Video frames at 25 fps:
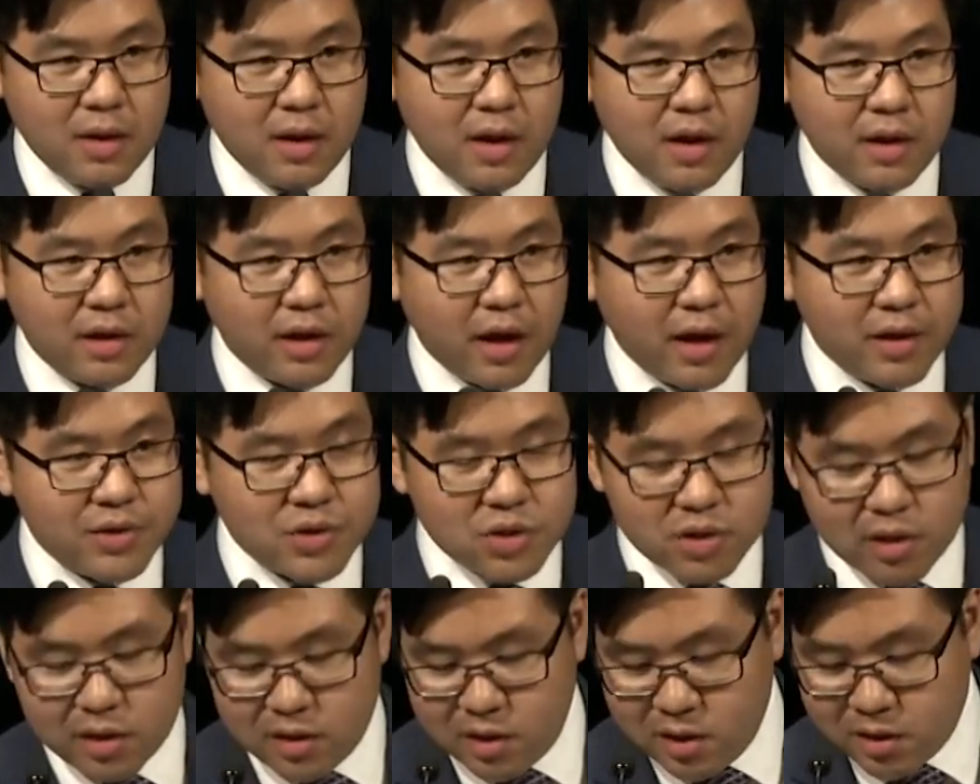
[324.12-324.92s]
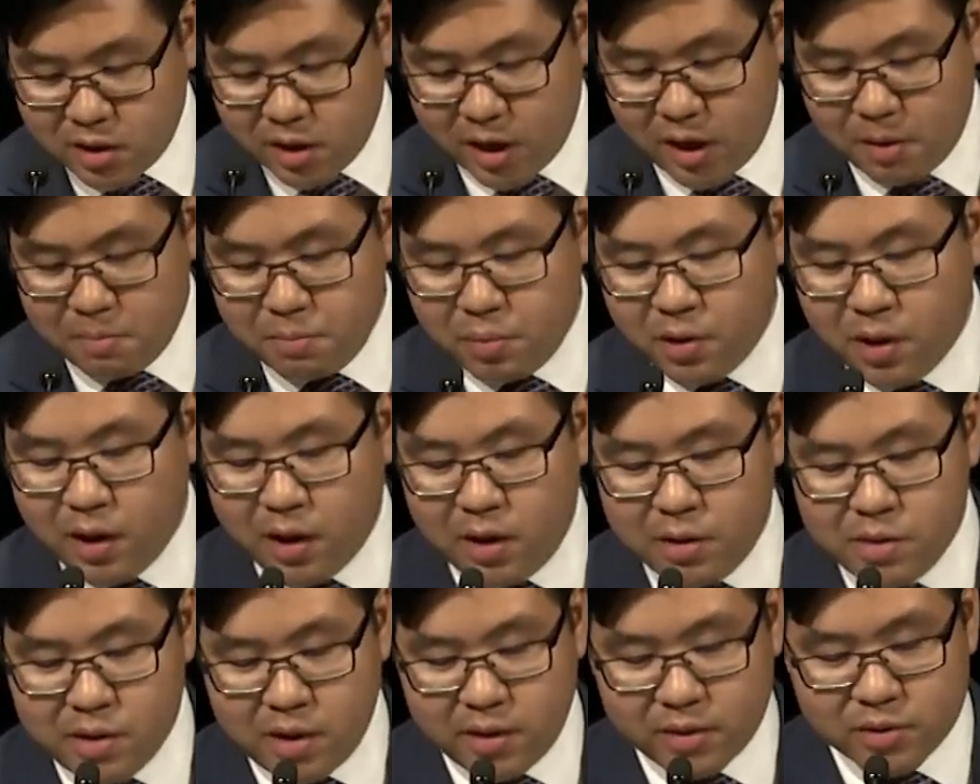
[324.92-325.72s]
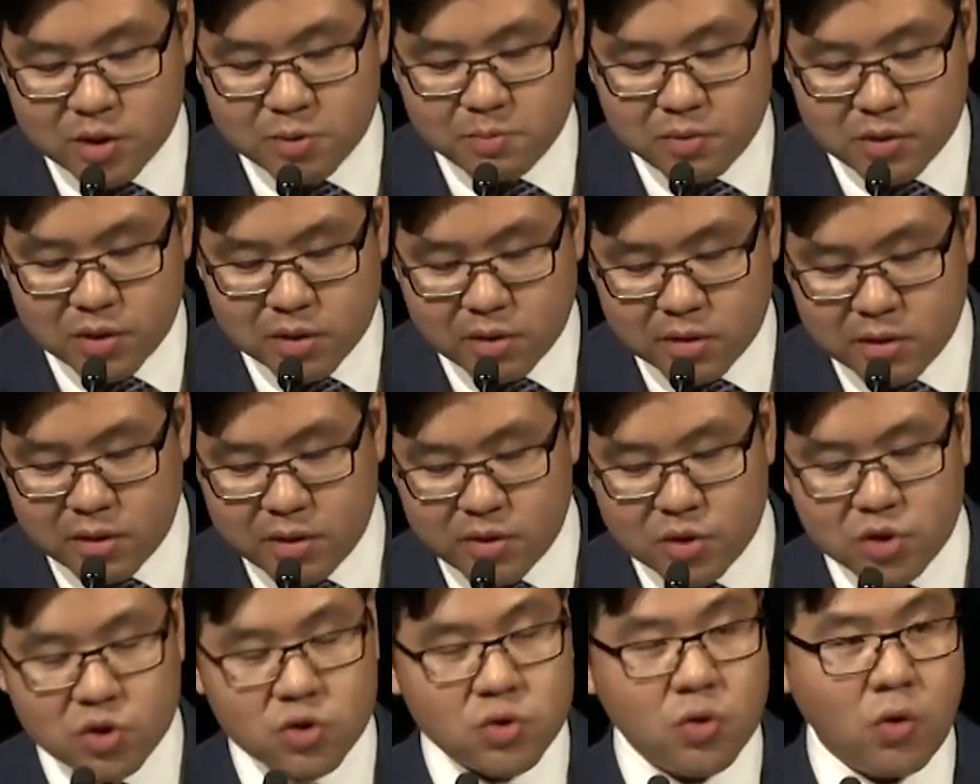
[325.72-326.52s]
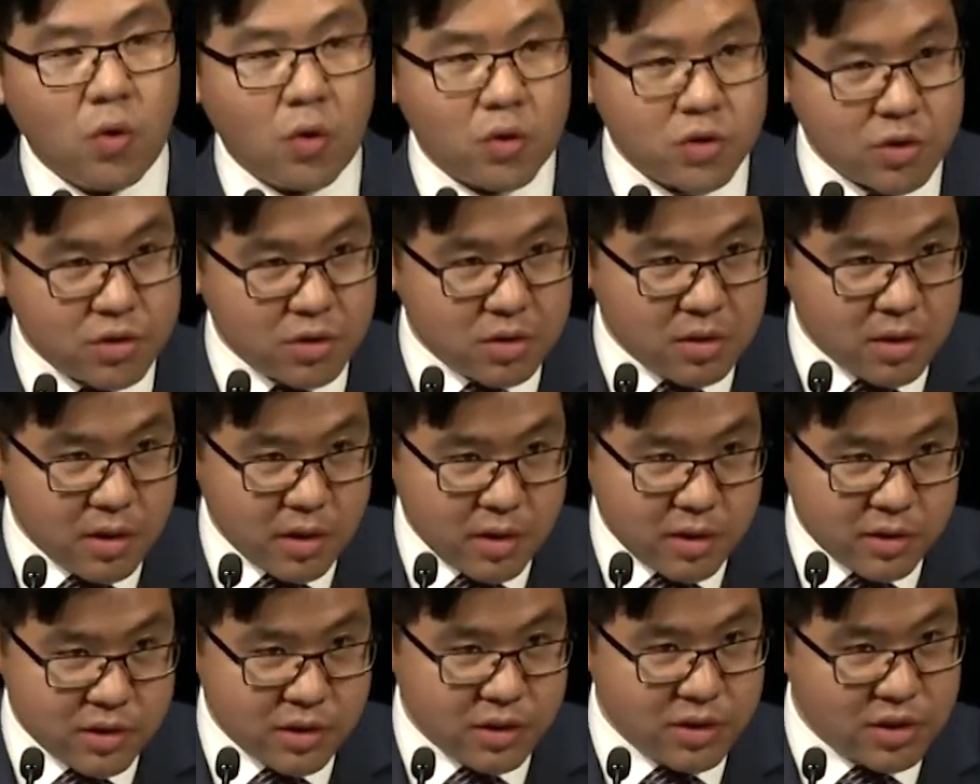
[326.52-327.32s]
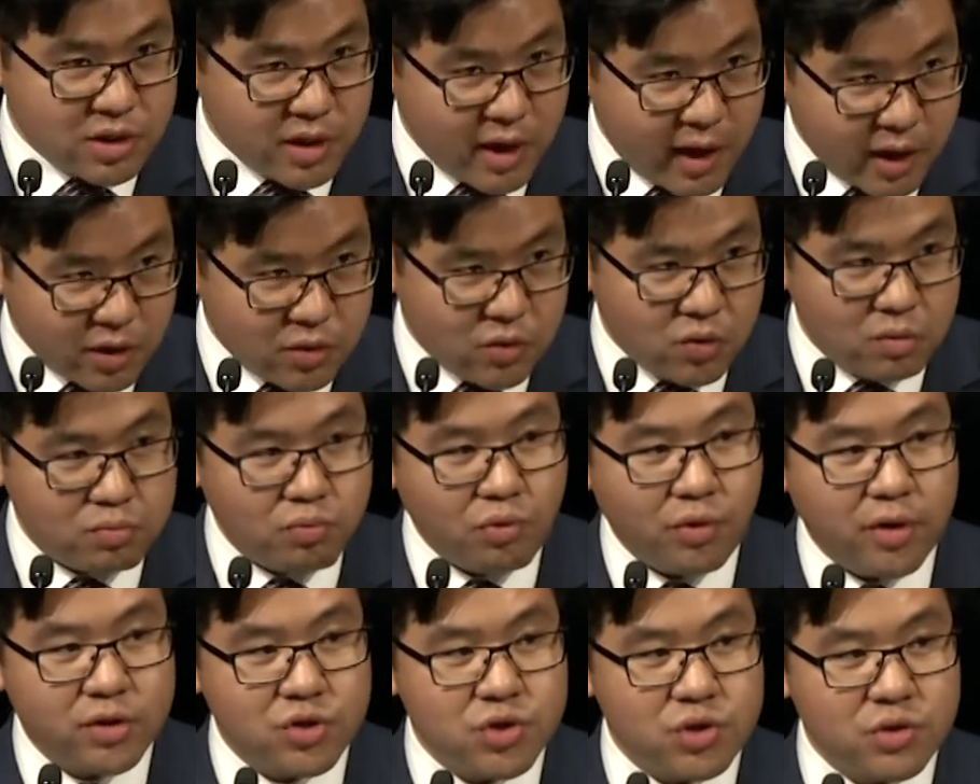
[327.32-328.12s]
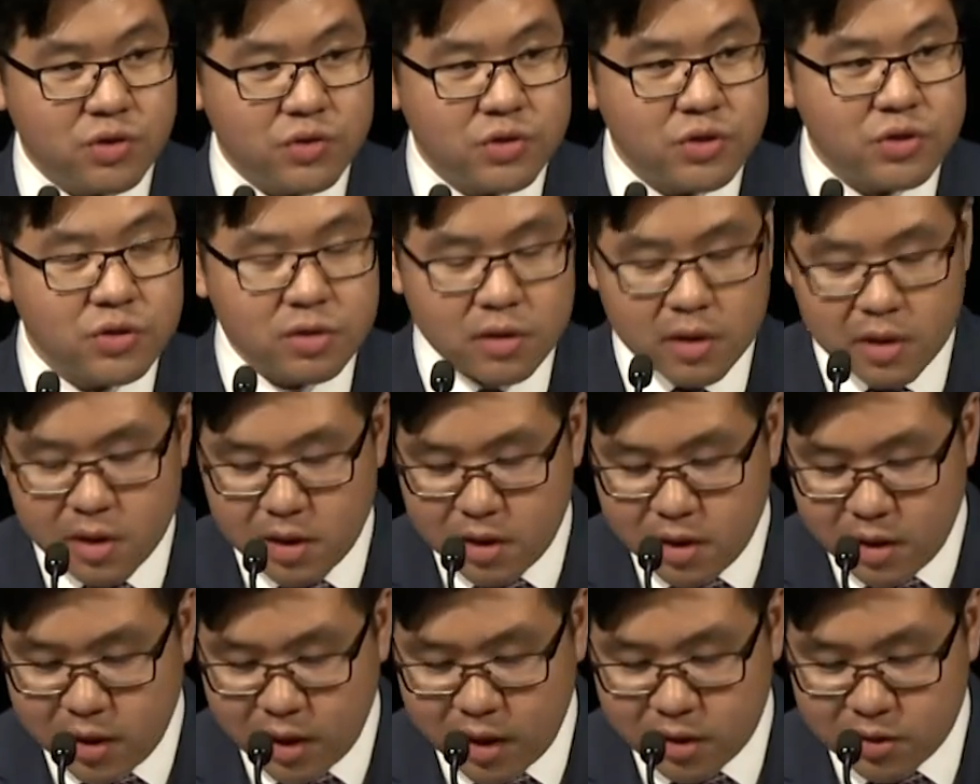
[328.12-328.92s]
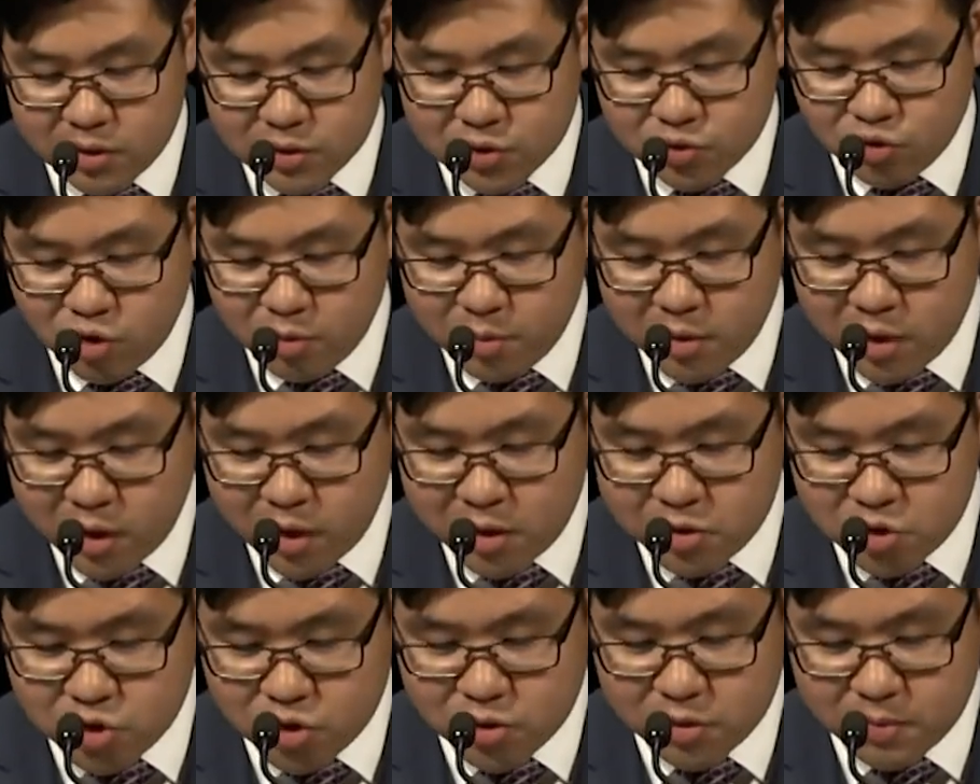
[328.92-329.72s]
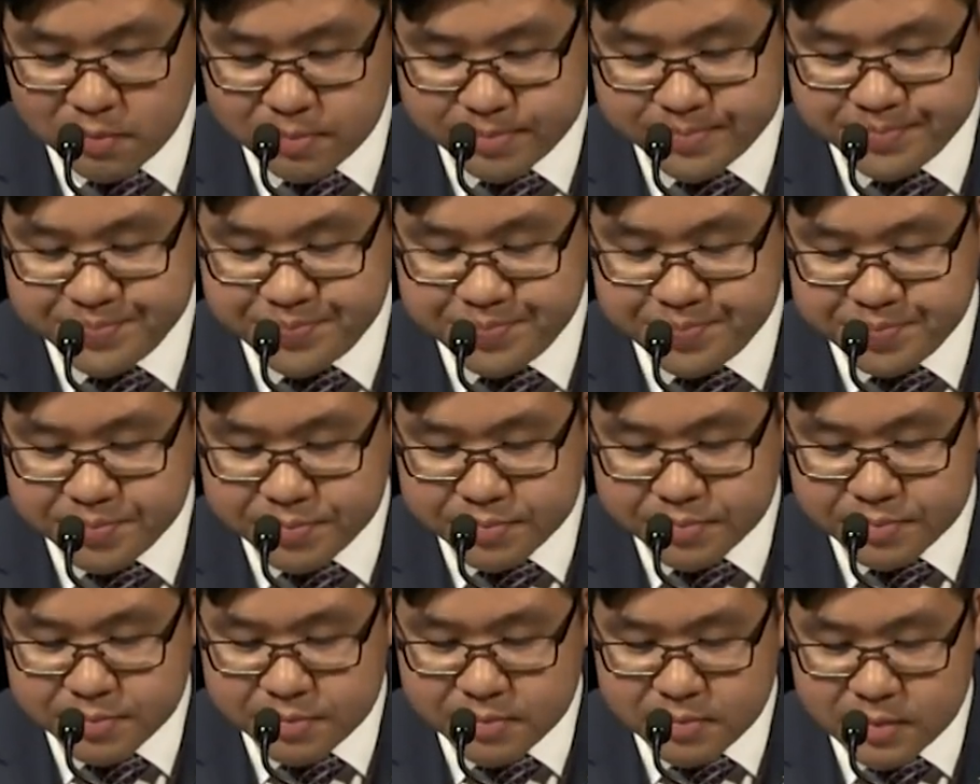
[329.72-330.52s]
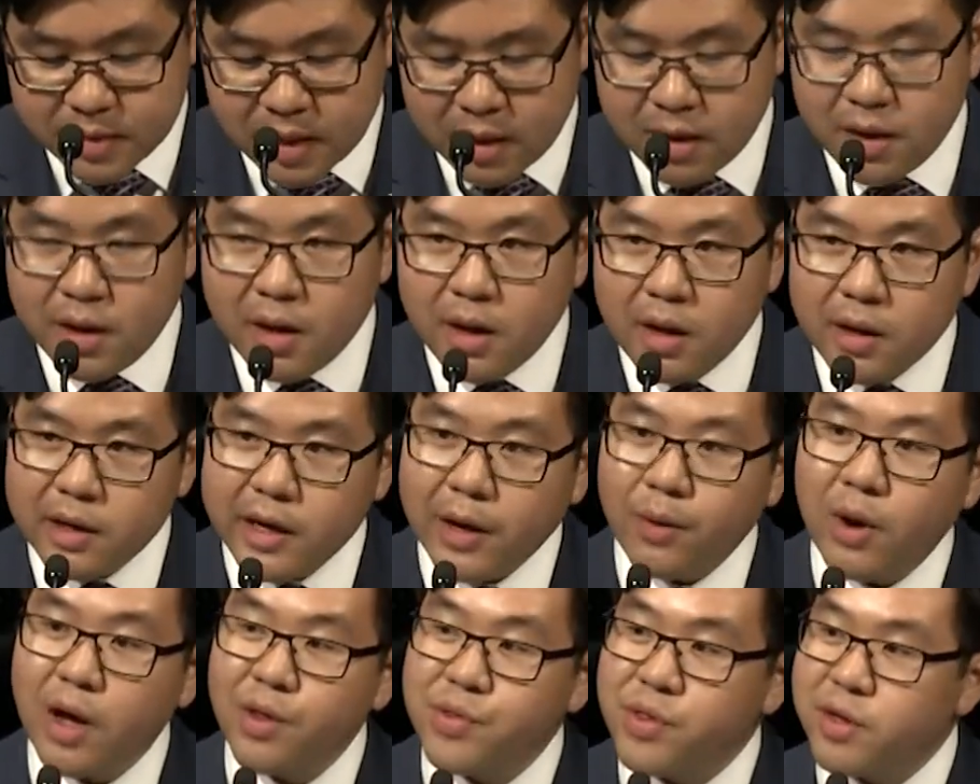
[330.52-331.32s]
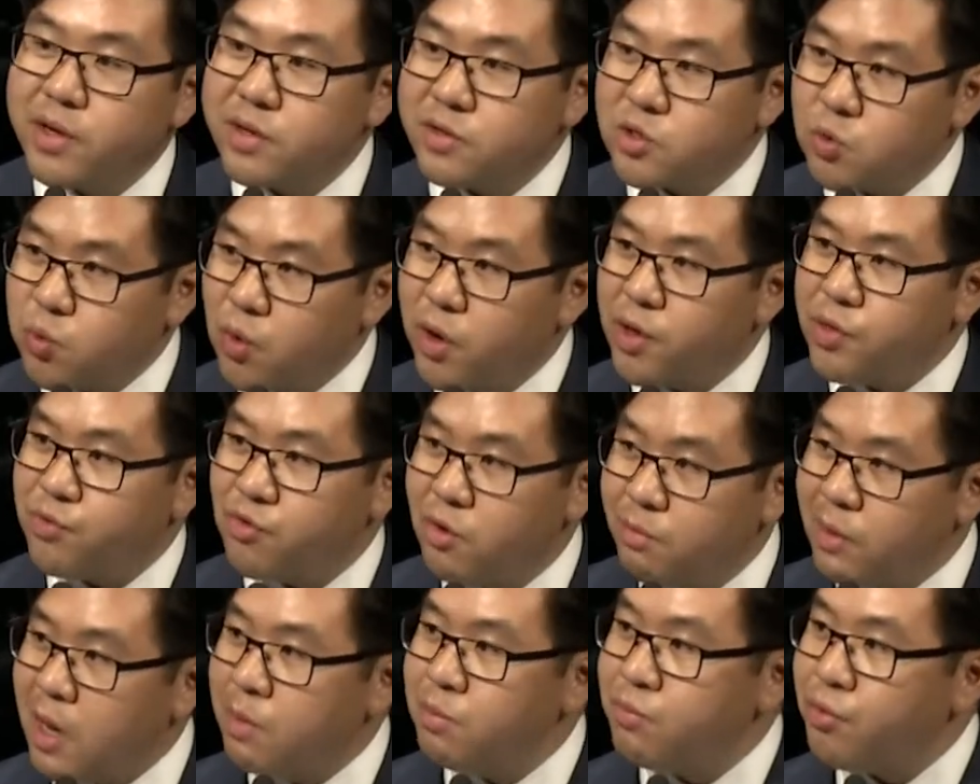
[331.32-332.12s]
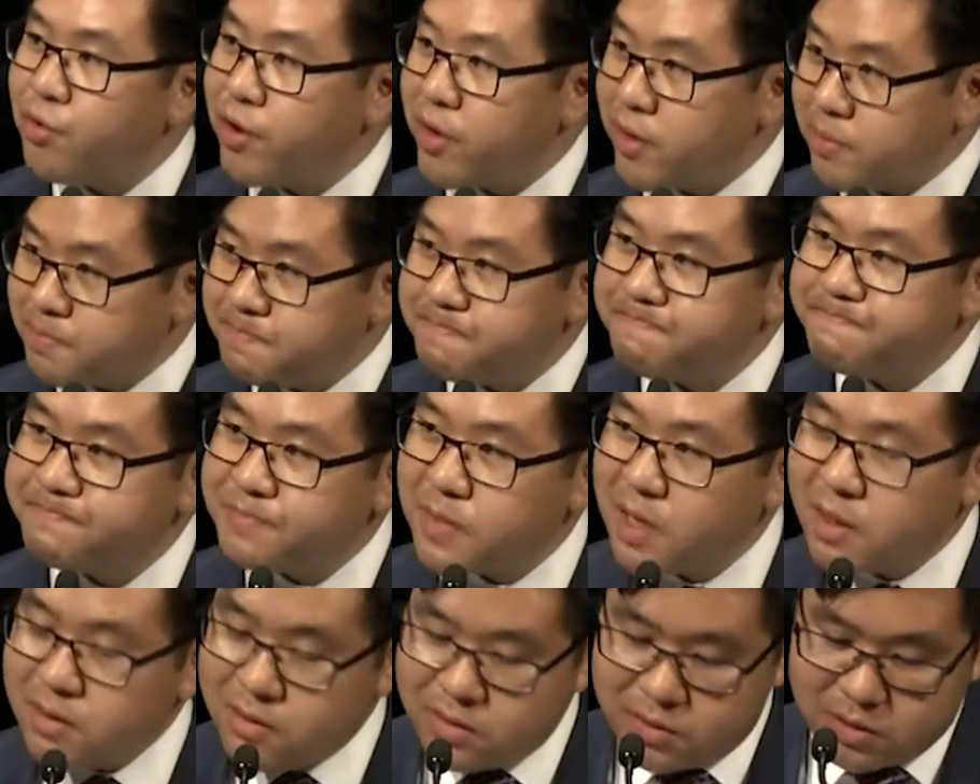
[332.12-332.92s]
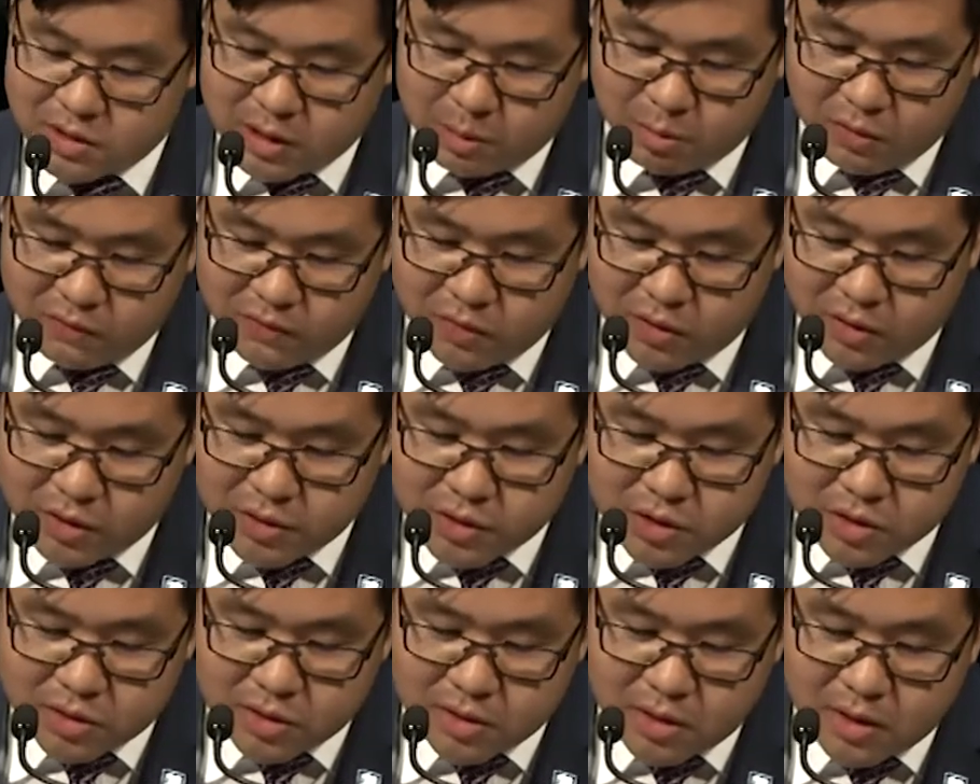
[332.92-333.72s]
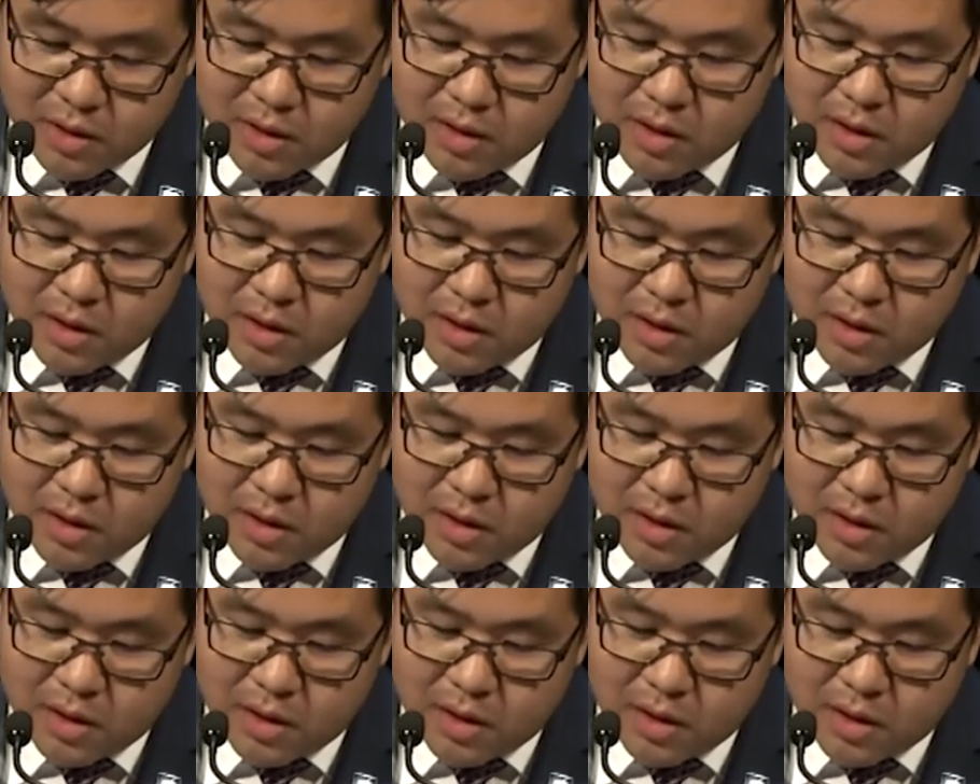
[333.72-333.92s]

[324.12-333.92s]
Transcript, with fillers: against any campaign that explicitly sought to tackle prejudice and discrimination. Now, I think it's worth remembering some of this